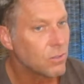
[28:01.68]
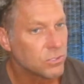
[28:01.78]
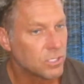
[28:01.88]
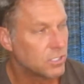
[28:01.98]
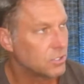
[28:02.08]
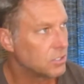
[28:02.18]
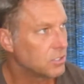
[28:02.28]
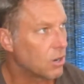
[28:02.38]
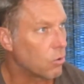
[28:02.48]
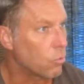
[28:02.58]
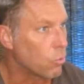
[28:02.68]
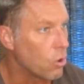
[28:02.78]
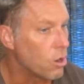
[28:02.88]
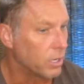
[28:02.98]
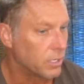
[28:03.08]
those decisions are
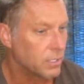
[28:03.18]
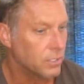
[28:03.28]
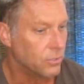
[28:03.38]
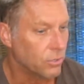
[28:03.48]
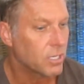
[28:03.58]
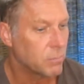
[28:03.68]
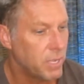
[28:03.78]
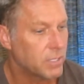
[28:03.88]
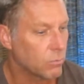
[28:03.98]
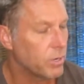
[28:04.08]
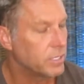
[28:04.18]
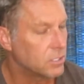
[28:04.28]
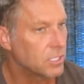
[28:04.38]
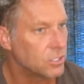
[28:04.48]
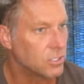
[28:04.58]
wrong. You're going to make the right
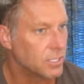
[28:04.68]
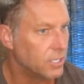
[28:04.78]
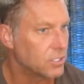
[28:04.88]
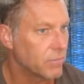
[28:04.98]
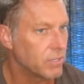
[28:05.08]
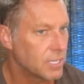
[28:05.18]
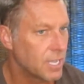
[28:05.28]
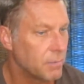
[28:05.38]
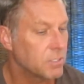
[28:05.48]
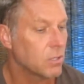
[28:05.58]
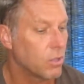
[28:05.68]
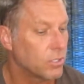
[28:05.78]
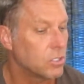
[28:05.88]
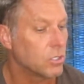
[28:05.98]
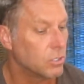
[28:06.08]
decision each and every time as long
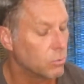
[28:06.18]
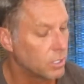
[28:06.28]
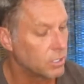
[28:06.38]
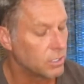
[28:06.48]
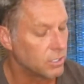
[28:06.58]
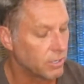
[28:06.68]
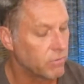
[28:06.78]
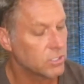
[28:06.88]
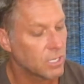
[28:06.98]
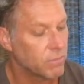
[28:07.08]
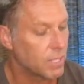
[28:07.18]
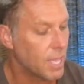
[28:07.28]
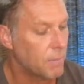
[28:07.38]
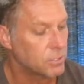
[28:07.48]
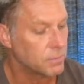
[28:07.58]
as you're giving, you're giving yourself the
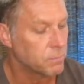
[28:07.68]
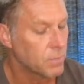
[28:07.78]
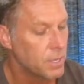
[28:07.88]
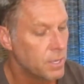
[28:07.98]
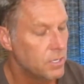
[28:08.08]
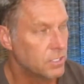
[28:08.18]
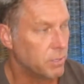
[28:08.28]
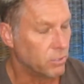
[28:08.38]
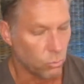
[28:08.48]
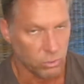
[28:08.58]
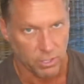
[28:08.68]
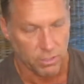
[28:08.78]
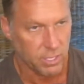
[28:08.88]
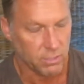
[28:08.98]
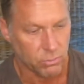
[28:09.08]
option to be able to really
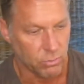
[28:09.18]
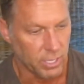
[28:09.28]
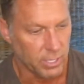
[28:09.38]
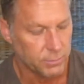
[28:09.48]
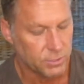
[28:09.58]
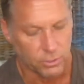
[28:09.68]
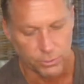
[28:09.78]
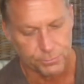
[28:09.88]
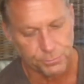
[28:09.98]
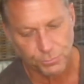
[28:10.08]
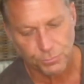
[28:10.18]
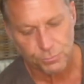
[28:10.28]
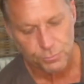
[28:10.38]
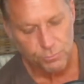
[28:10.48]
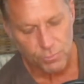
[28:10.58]
think through that. So,
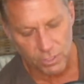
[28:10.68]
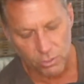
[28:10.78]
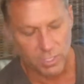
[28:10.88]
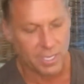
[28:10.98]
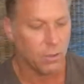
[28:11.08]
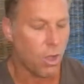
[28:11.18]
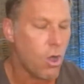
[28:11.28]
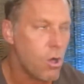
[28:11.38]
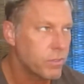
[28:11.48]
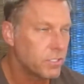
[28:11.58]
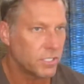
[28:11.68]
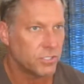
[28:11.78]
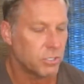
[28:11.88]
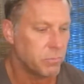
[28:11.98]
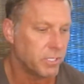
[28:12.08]
you know, all these things
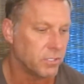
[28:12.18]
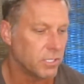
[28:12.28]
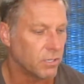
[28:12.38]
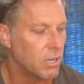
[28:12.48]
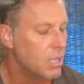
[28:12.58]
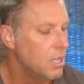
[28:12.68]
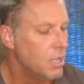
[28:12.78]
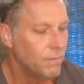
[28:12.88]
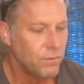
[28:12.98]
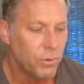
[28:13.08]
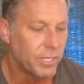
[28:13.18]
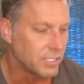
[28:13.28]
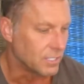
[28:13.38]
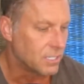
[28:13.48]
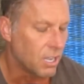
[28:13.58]
should be considered. Floating is
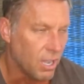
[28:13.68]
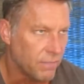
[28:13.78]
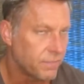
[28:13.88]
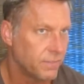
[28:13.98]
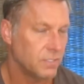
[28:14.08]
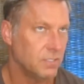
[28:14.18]
a tough